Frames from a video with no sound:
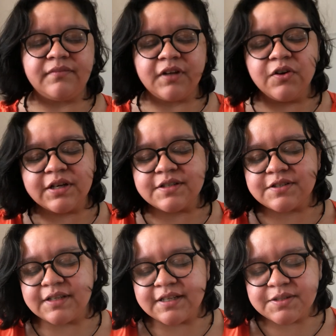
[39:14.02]
Okay,
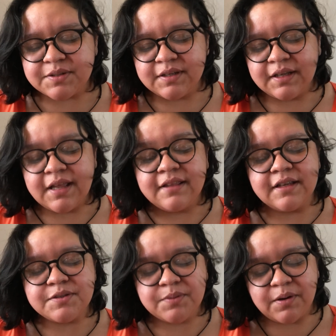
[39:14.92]
so
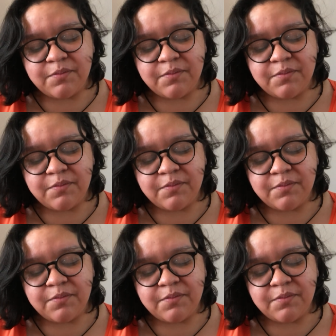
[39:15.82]
that's what I'm